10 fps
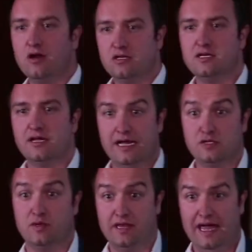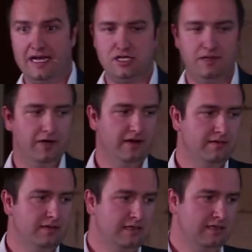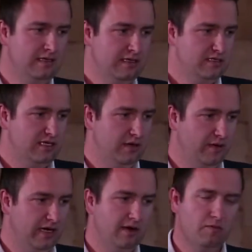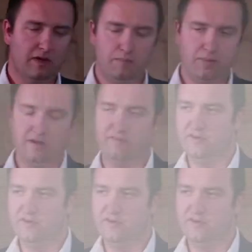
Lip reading: plot it against what they actually were. So here we go. What I'll plot